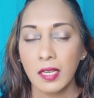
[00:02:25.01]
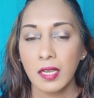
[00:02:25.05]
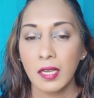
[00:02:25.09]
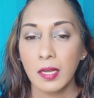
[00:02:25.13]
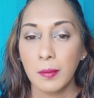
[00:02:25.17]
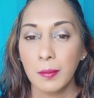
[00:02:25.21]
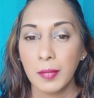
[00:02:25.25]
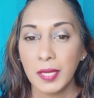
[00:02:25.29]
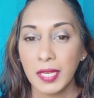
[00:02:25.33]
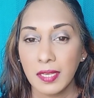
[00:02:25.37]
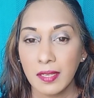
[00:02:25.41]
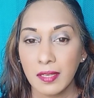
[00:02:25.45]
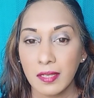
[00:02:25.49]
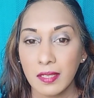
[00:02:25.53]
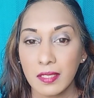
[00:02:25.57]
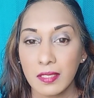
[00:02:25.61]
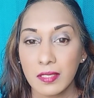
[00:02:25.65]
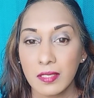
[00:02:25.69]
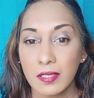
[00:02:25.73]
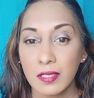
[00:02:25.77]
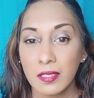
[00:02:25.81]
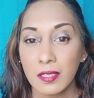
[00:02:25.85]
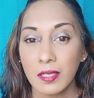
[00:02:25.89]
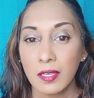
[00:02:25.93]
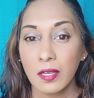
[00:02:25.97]

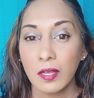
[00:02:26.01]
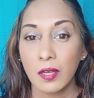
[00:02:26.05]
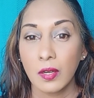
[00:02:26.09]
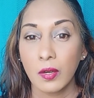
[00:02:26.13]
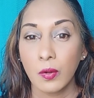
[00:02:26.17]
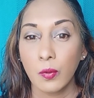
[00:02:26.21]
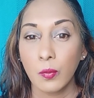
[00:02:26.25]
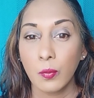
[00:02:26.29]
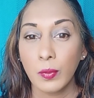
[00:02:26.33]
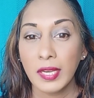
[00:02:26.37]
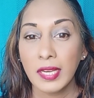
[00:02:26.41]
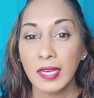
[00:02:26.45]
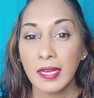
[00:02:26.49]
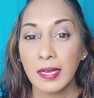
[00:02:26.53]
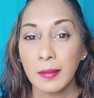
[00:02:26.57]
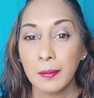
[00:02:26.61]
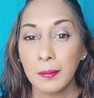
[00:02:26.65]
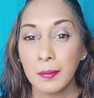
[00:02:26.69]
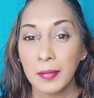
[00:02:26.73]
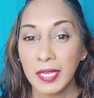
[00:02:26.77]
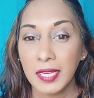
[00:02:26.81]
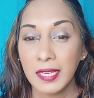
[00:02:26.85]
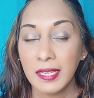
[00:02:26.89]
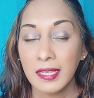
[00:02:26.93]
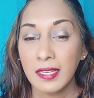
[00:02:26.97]
because we can
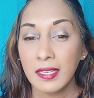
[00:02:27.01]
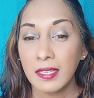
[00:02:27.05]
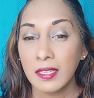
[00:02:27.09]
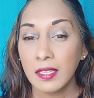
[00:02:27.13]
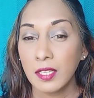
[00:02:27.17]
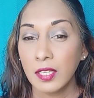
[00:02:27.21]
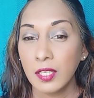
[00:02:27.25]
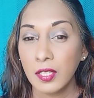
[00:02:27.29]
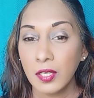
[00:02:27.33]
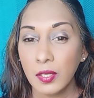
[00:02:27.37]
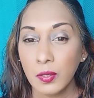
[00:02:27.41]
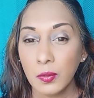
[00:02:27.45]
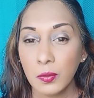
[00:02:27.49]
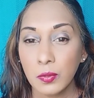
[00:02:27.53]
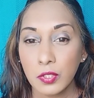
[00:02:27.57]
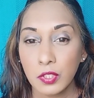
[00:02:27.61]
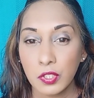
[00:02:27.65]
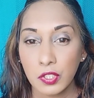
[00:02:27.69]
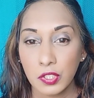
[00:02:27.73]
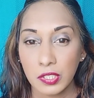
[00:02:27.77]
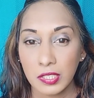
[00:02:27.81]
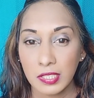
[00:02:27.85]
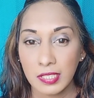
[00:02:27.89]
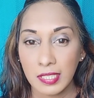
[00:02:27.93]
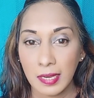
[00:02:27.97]
be in a huge
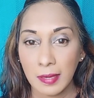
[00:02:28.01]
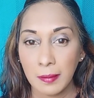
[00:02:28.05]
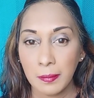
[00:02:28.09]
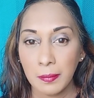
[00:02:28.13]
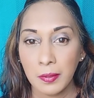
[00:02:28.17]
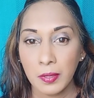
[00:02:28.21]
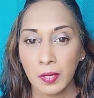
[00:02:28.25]
debt